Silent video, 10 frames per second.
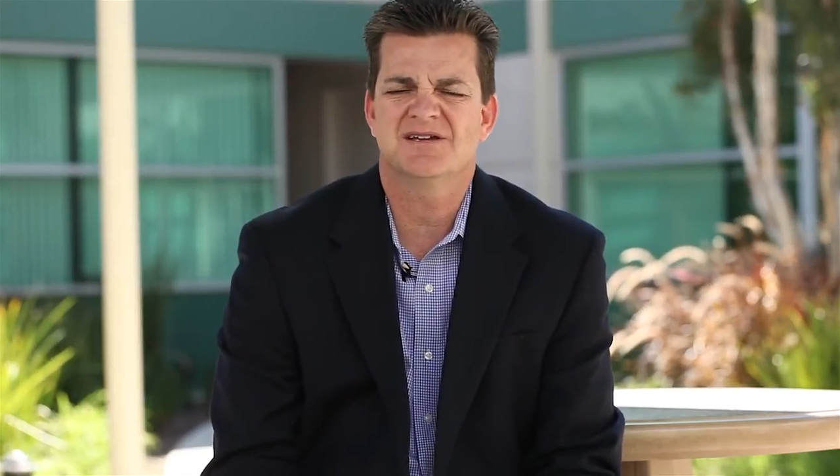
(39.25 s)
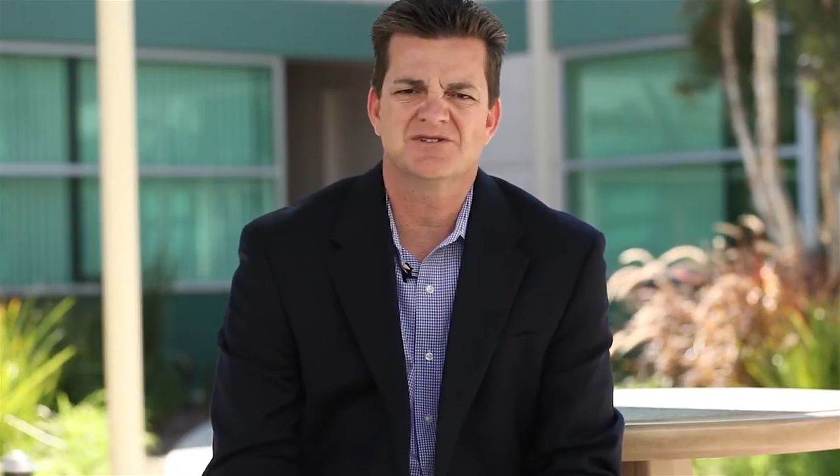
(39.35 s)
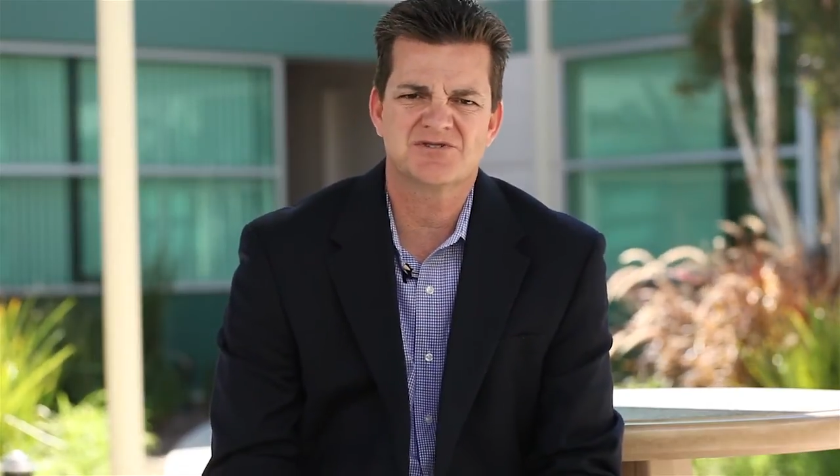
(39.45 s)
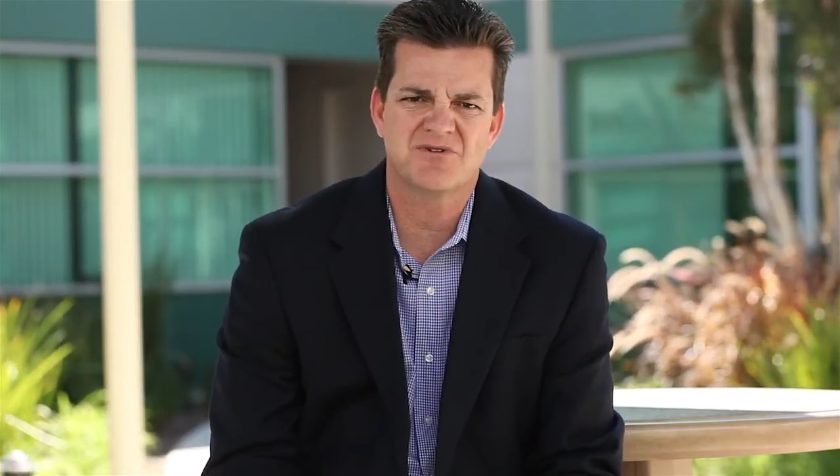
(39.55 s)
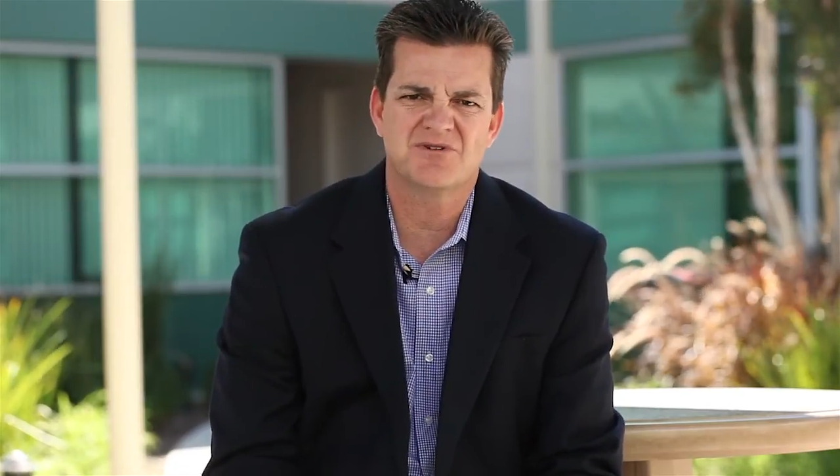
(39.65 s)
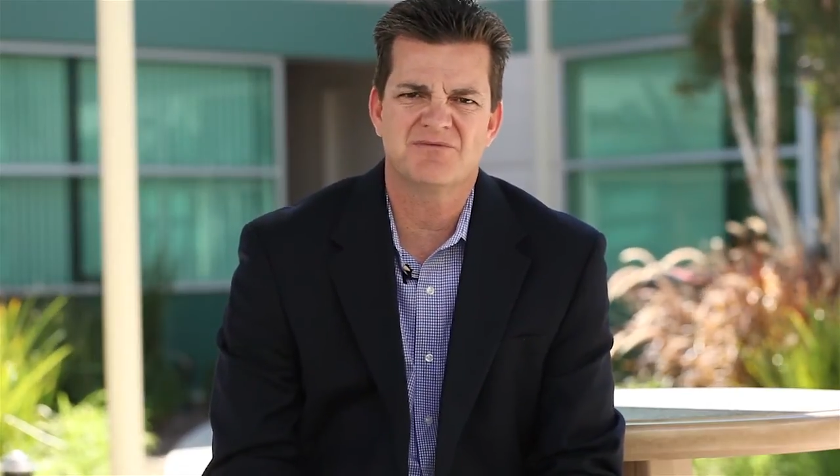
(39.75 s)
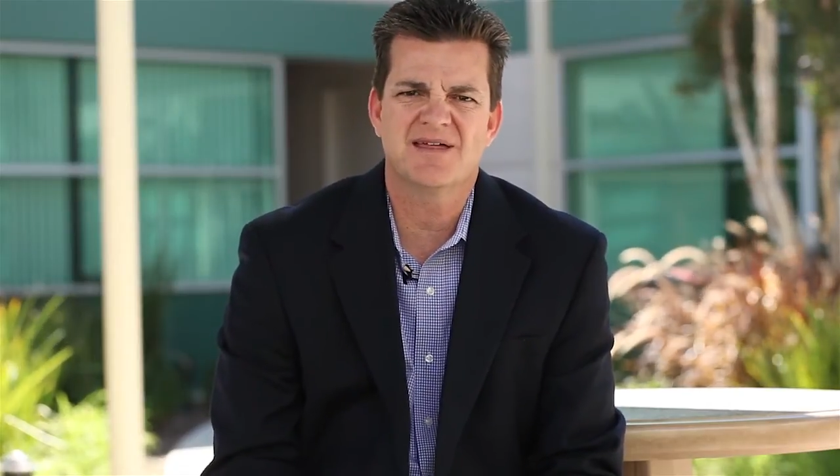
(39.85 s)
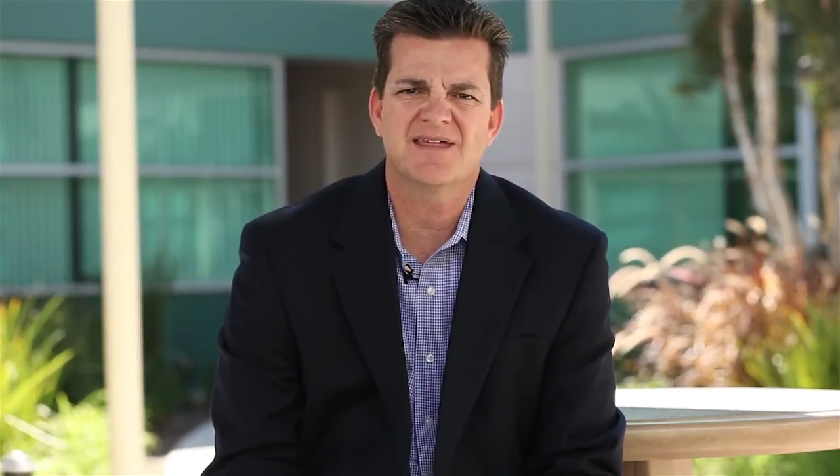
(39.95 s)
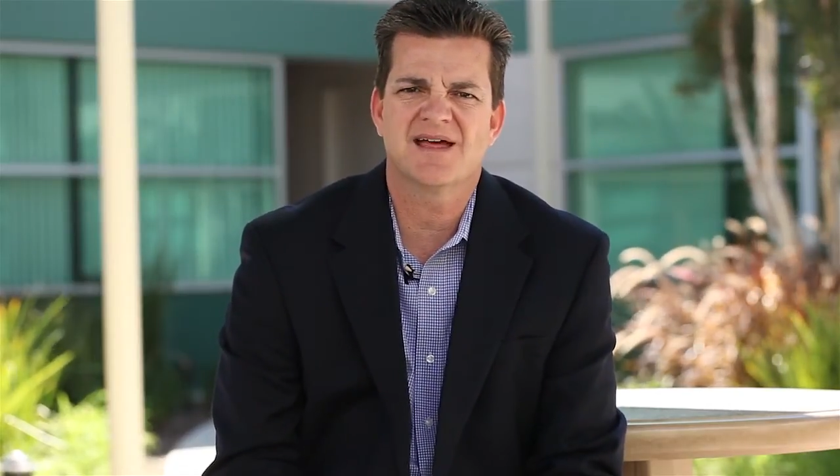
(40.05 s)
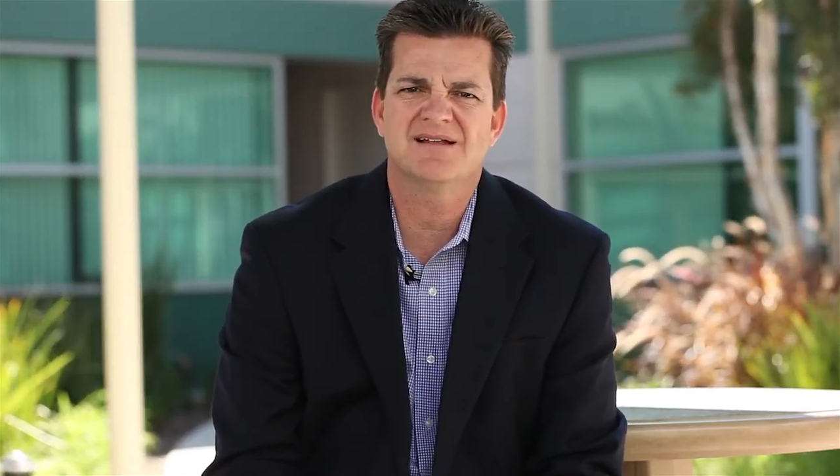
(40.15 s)
controlled by
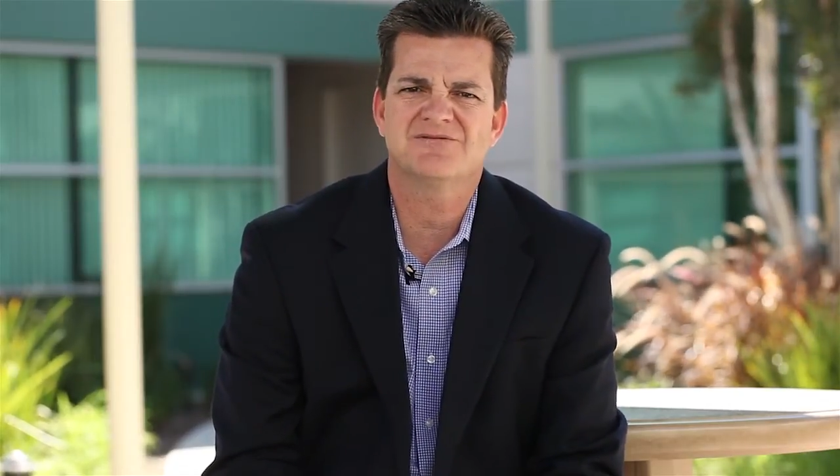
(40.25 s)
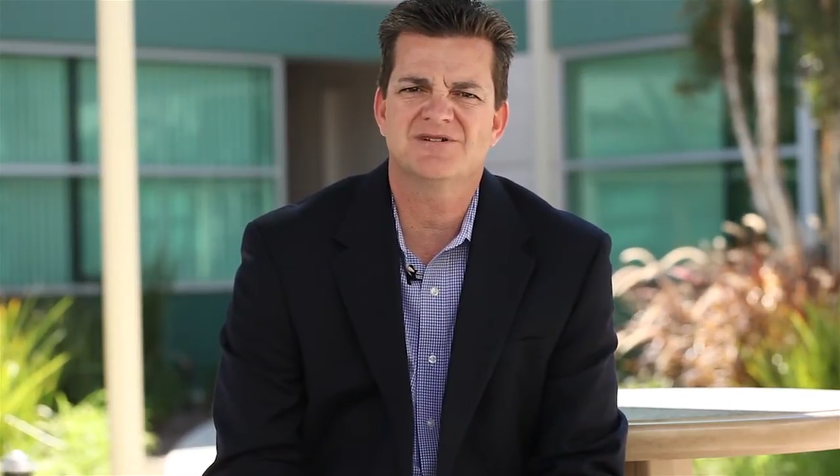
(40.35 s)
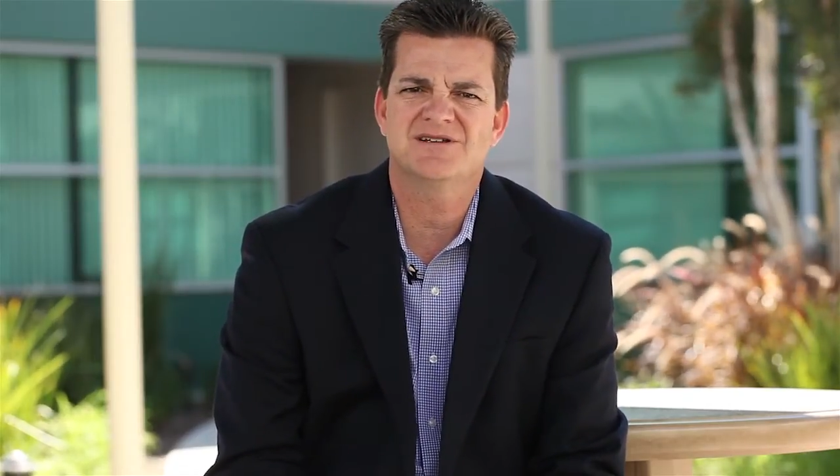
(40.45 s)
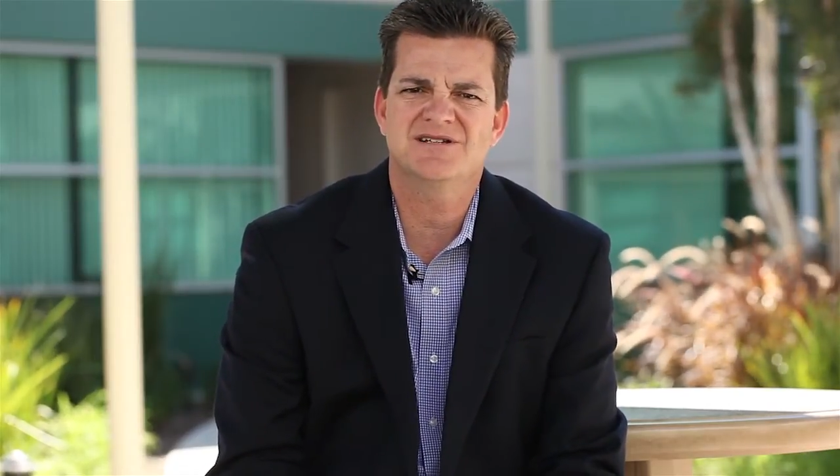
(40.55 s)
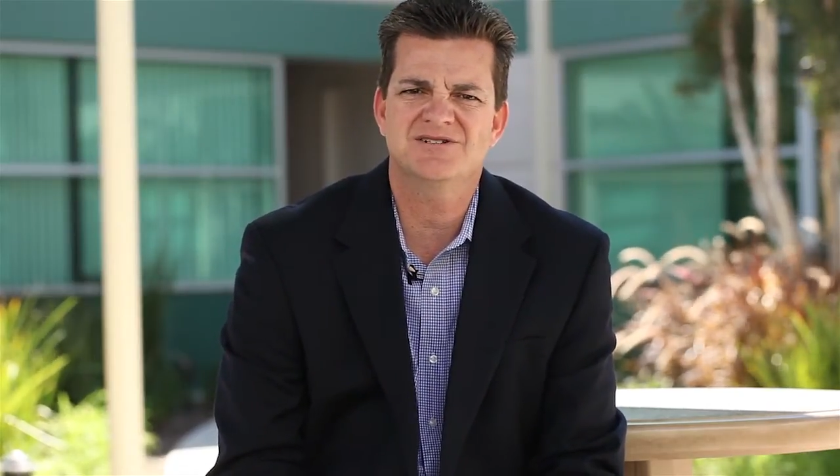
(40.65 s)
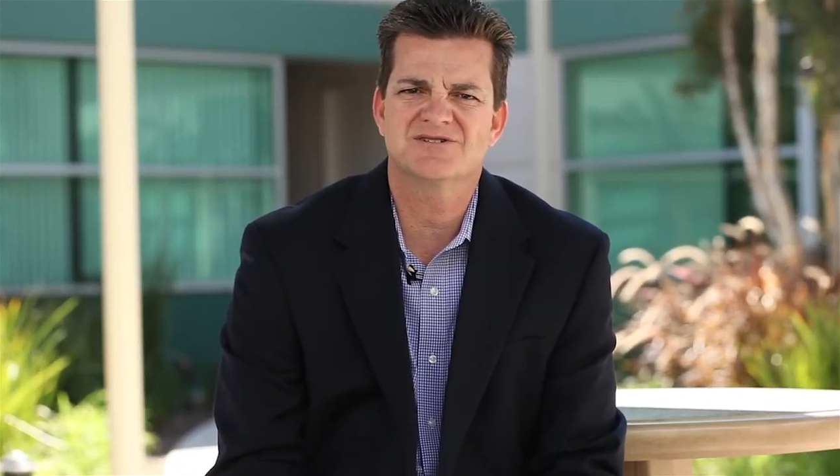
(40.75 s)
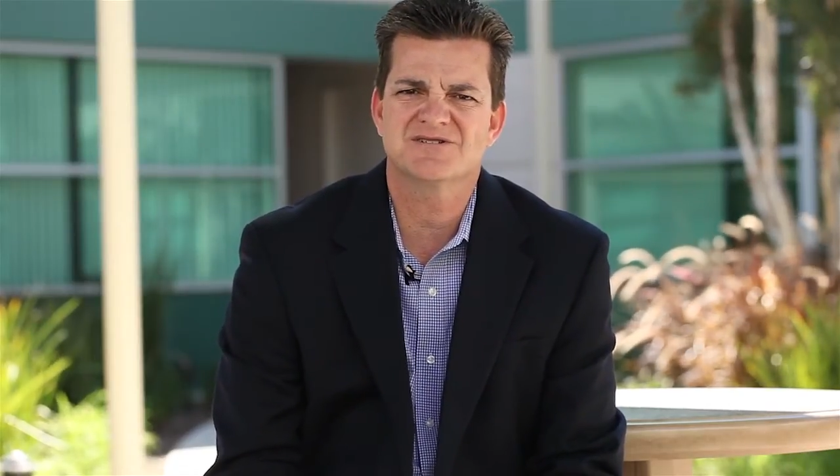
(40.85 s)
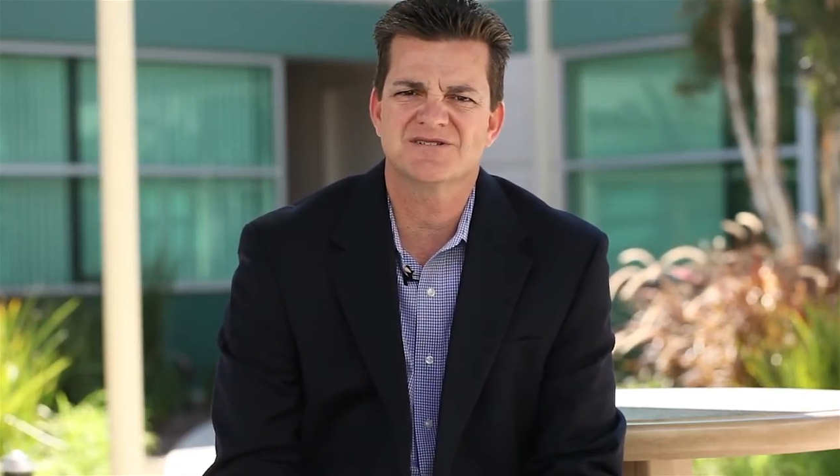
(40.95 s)
the California Teachers